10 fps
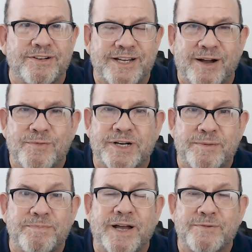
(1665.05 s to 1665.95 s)
You know, I, I
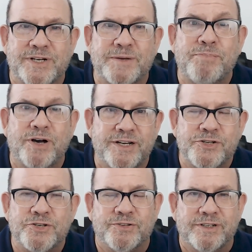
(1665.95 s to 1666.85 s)
want to I want to
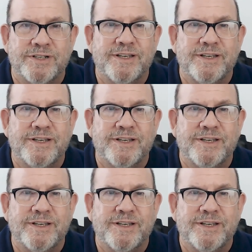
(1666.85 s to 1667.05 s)
punish her.